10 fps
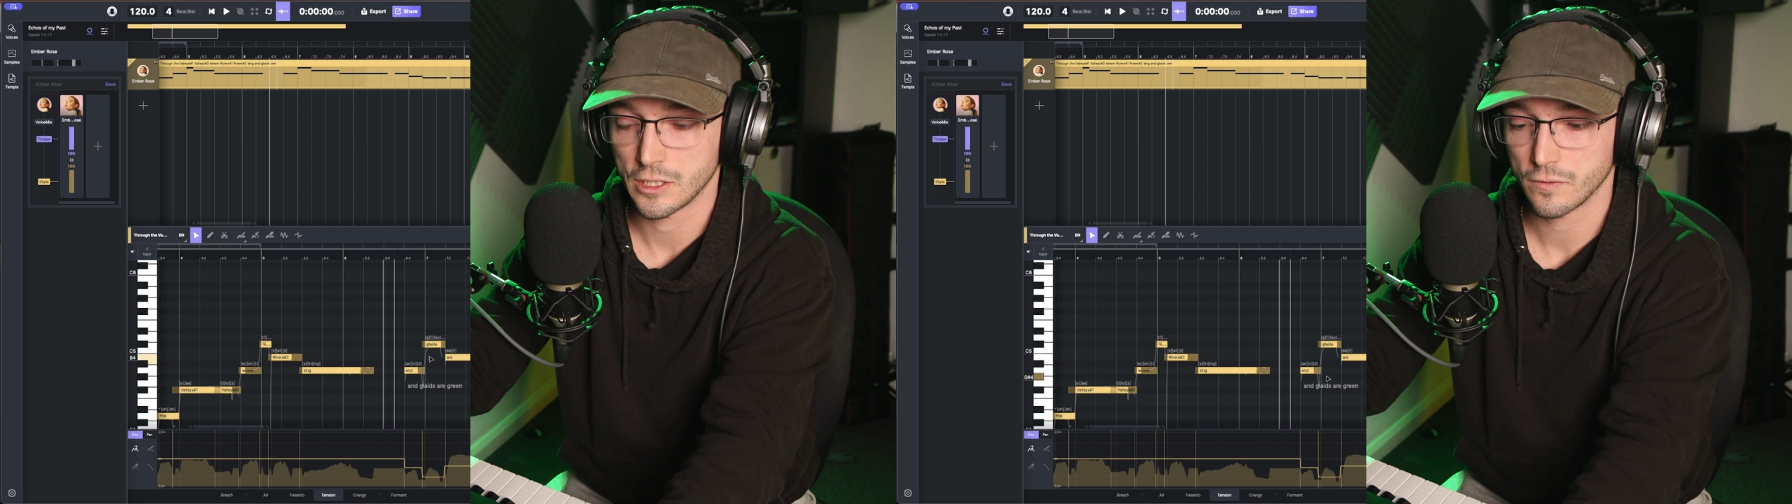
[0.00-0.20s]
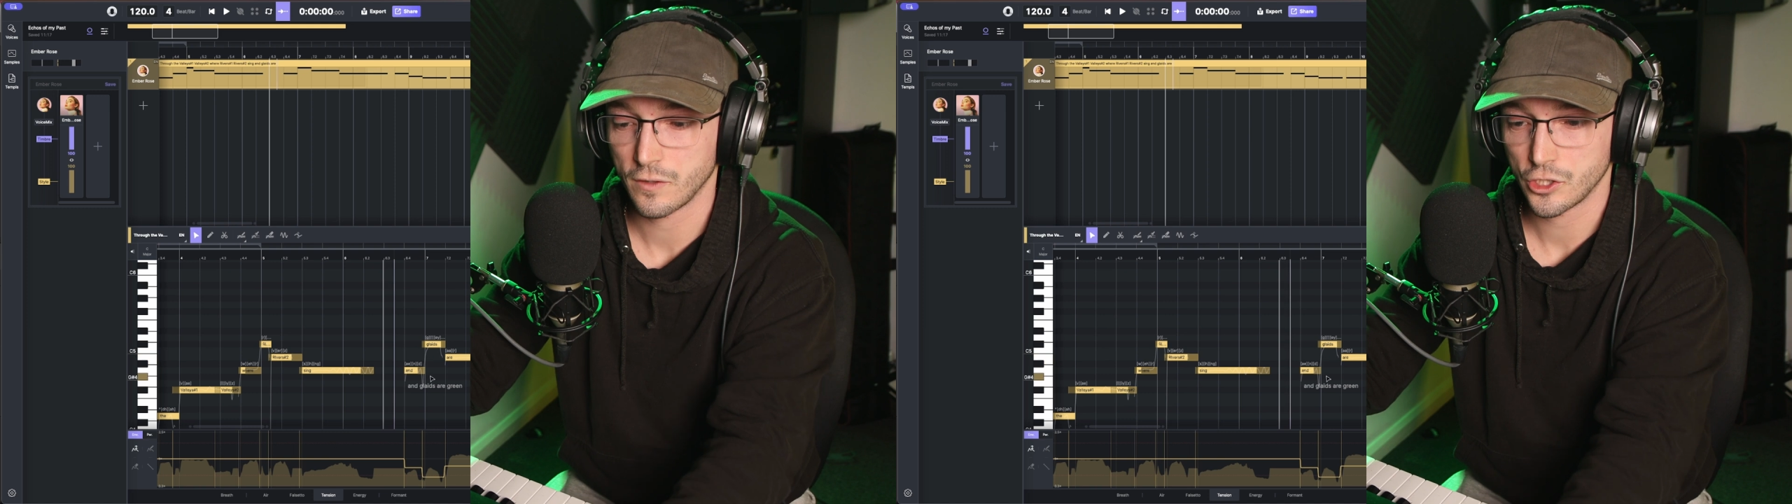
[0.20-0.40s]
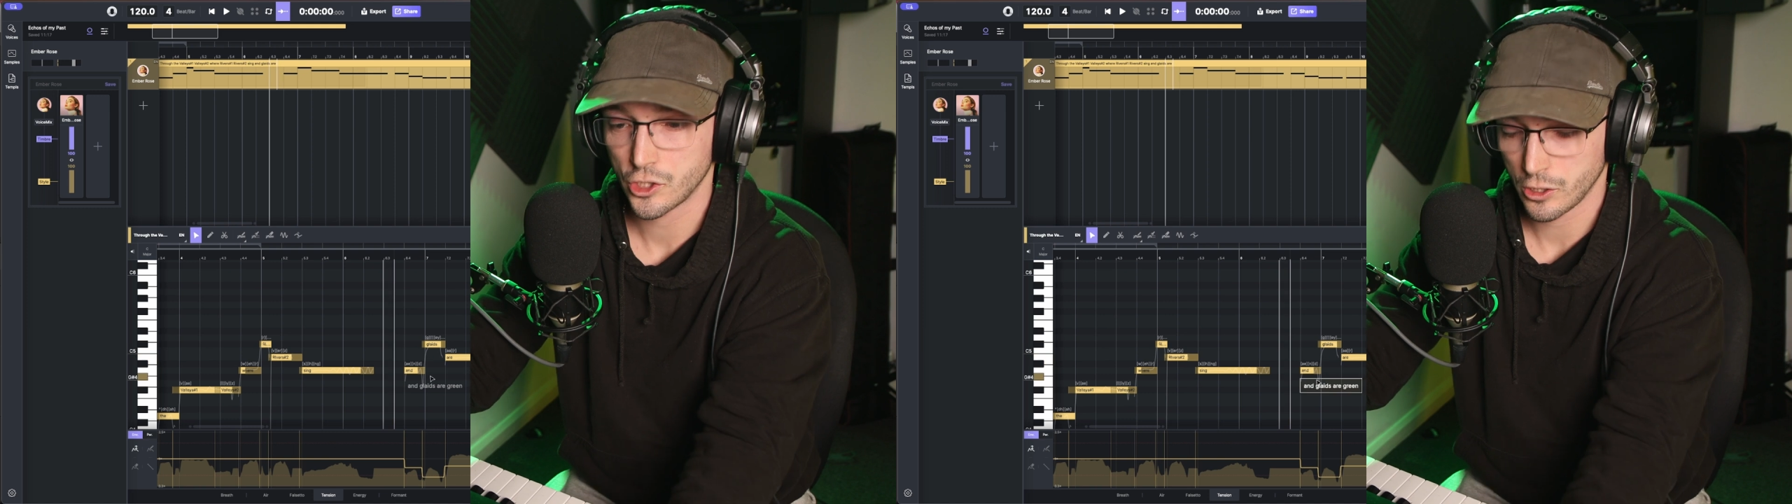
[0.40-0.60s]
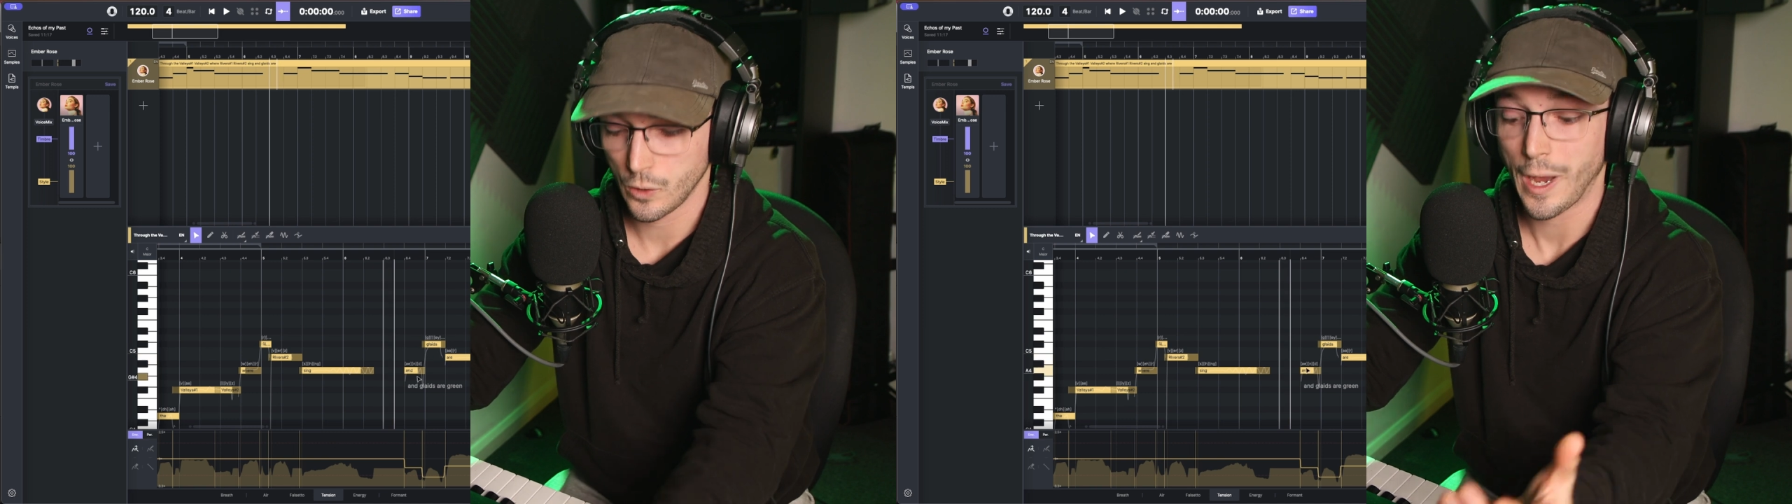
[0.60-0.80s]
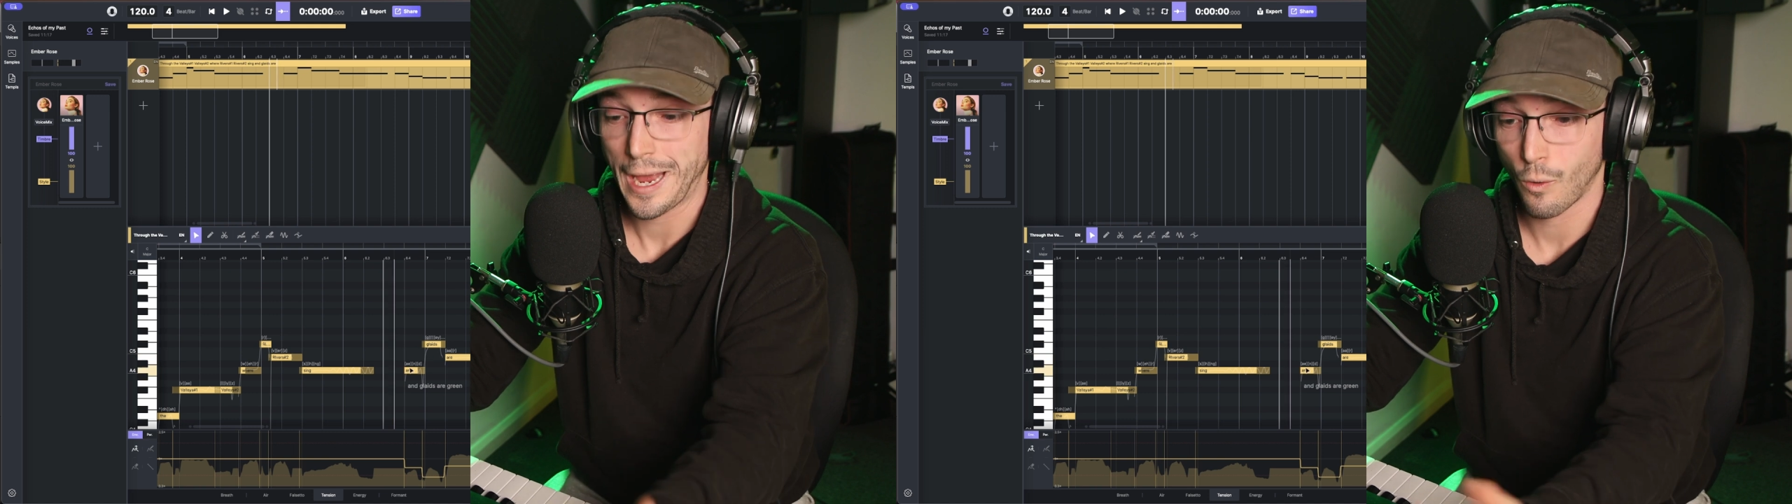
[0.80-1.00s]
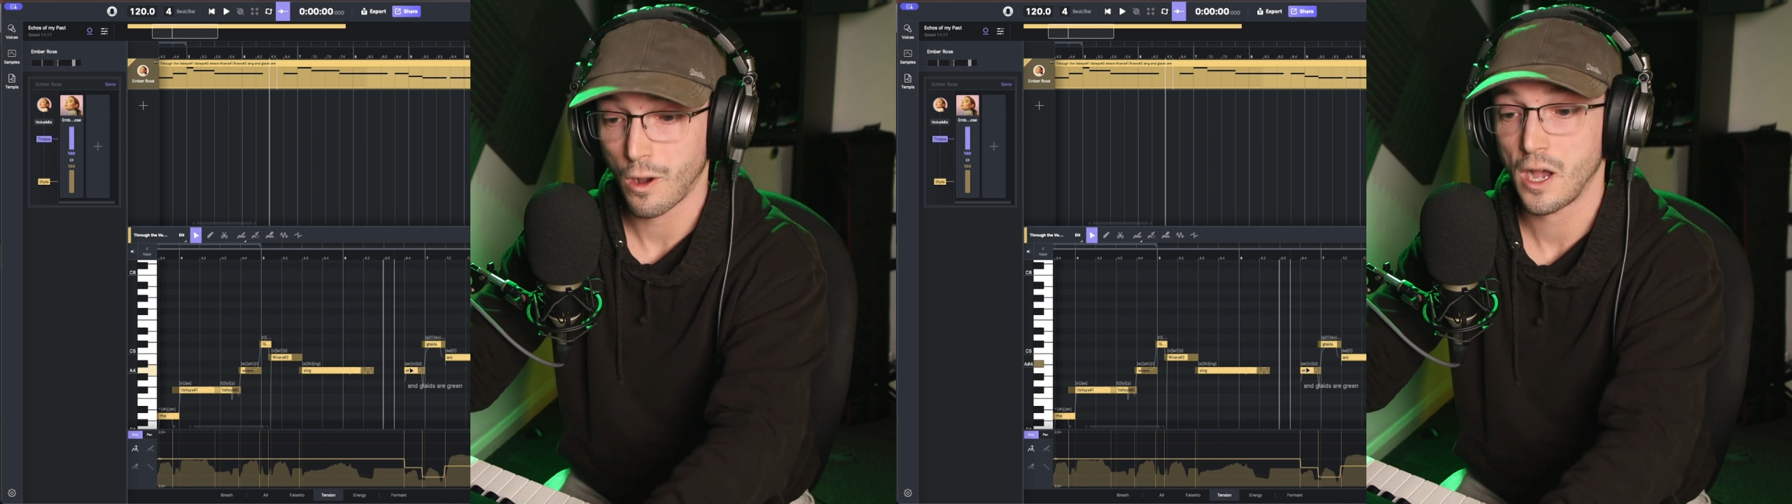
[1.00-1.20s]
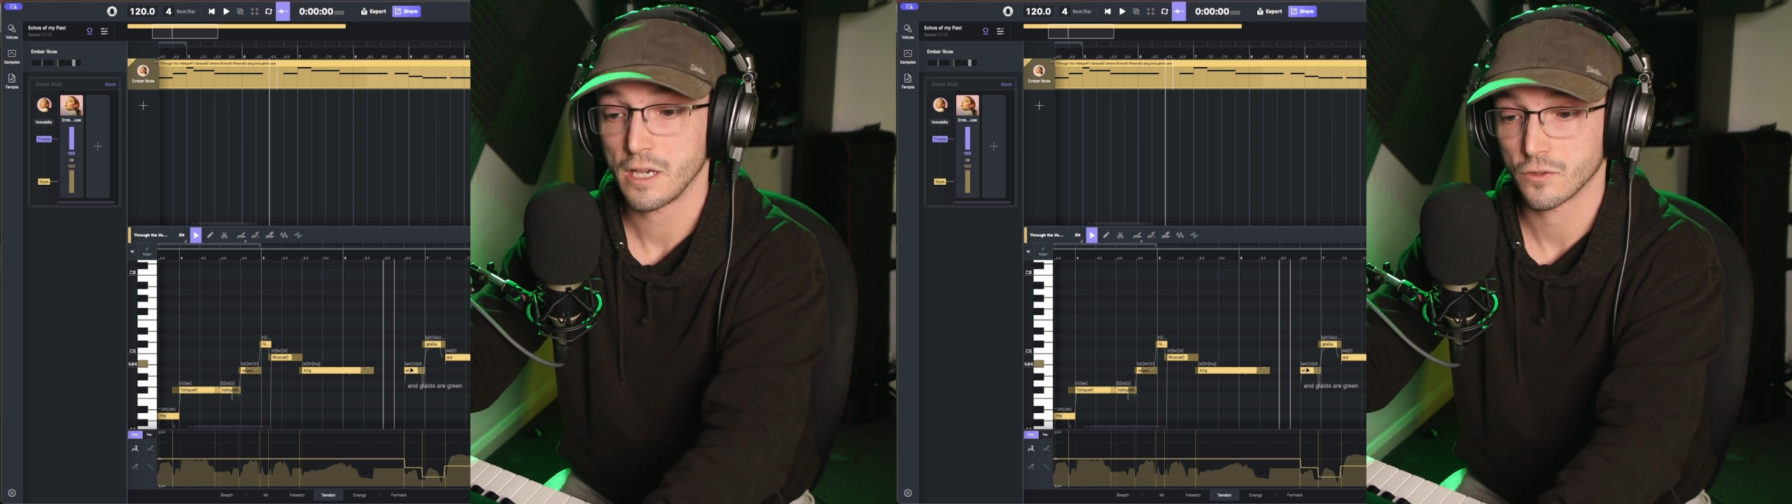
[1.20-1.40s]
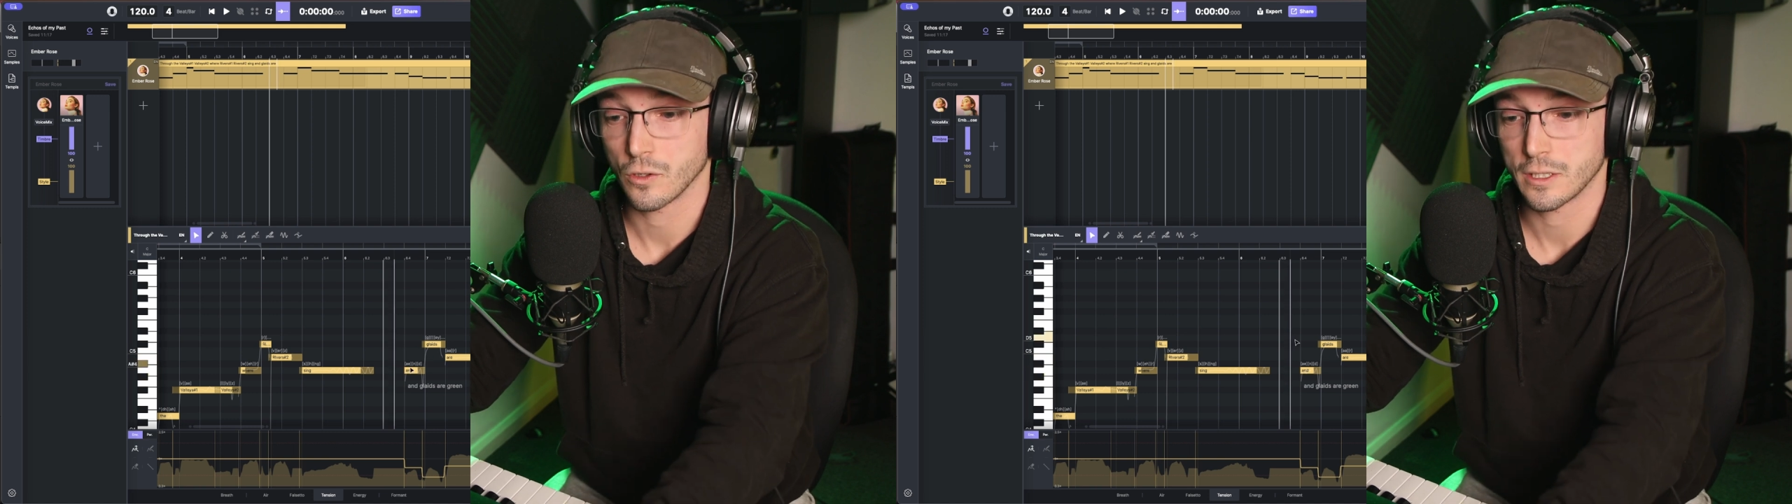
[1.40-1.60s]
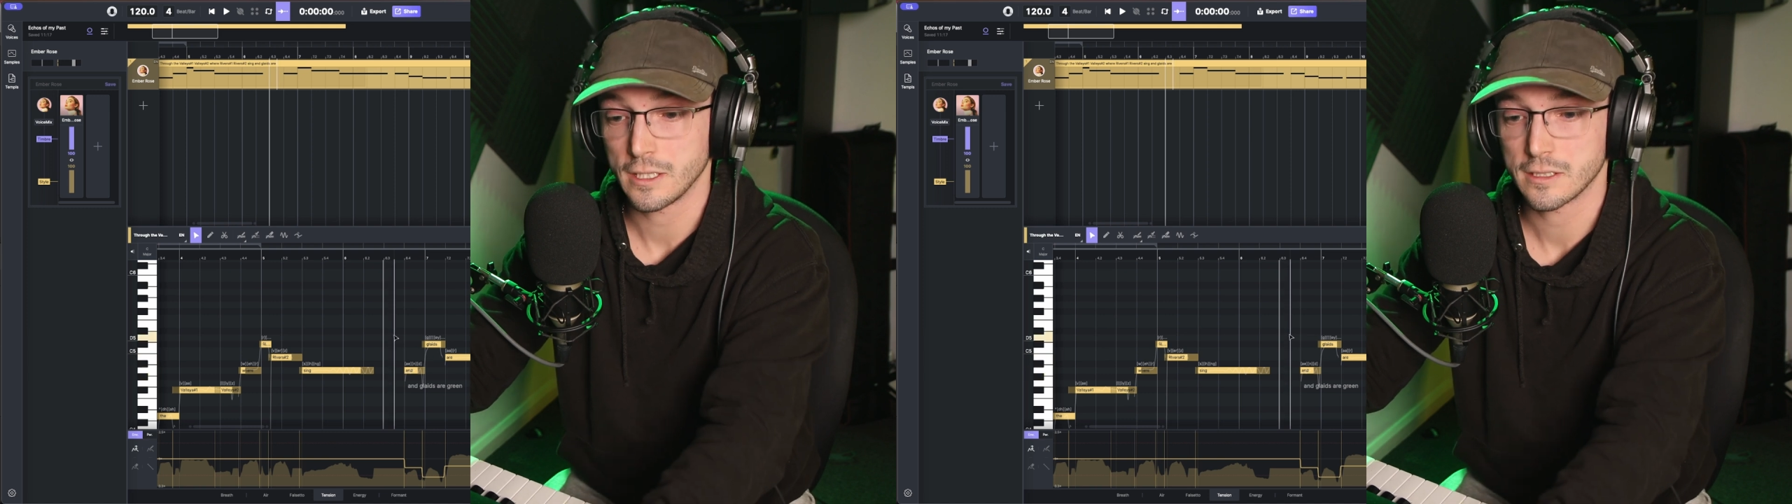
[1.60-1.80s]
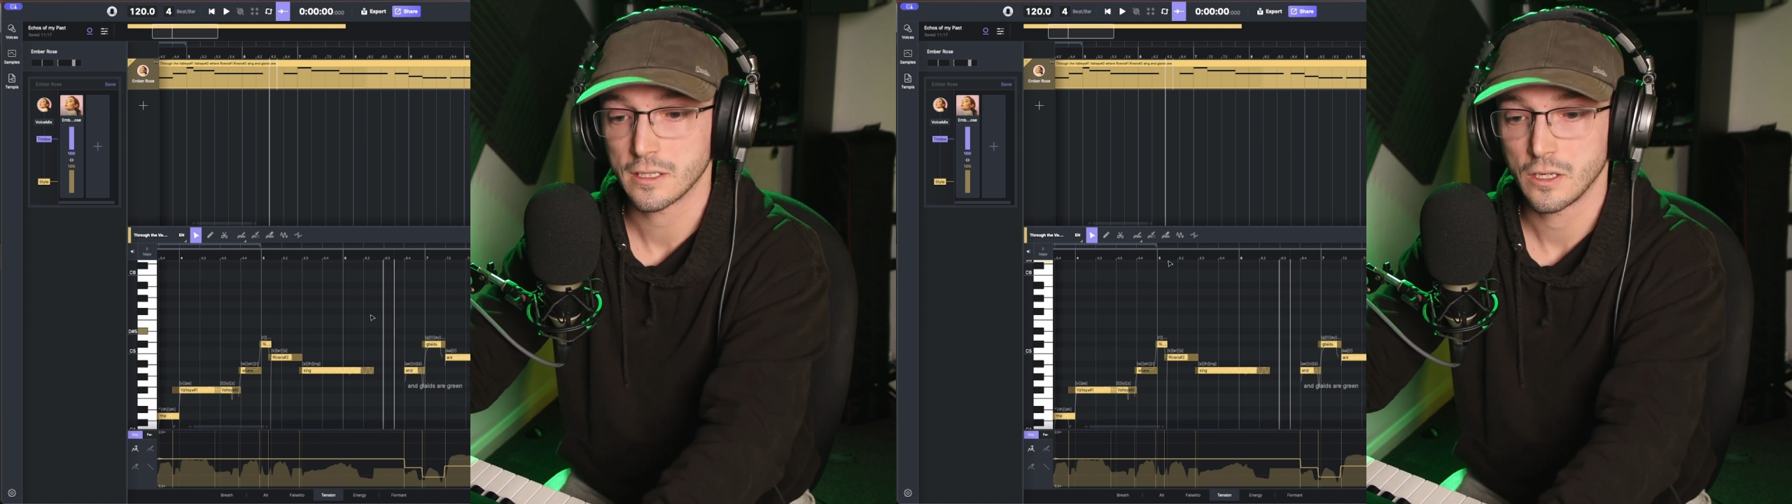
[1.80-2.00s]
So if I show you how I've got
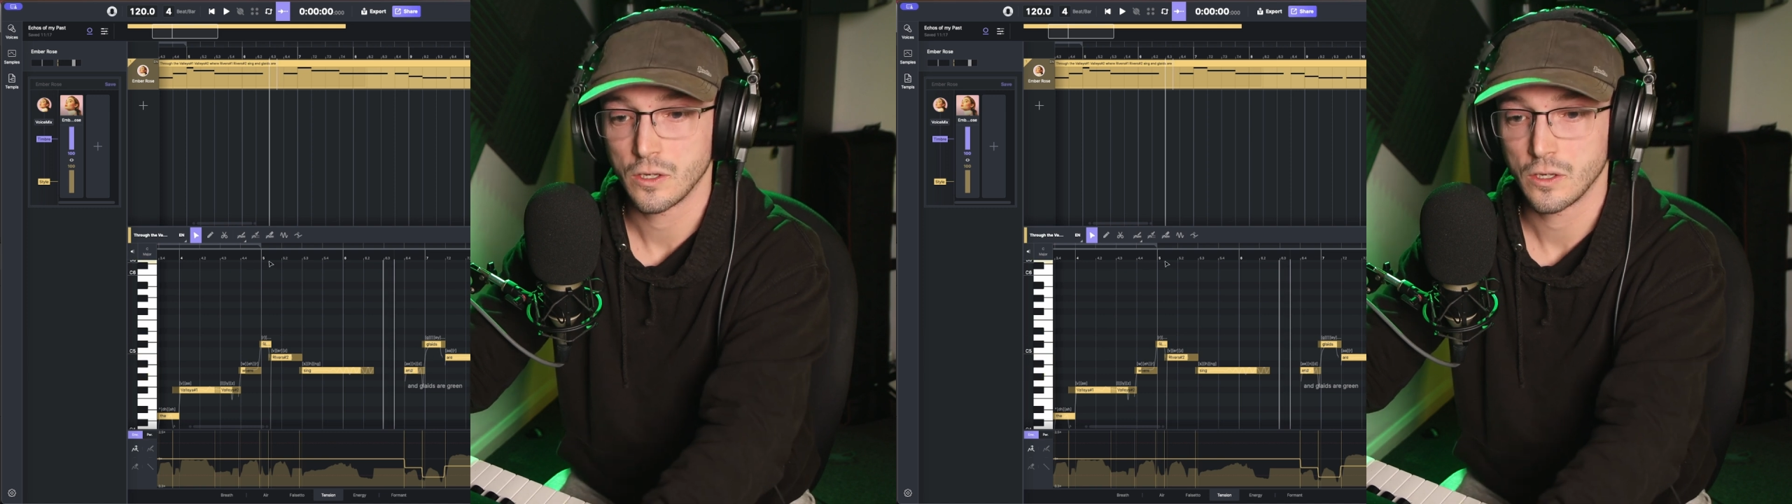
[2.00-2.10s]
it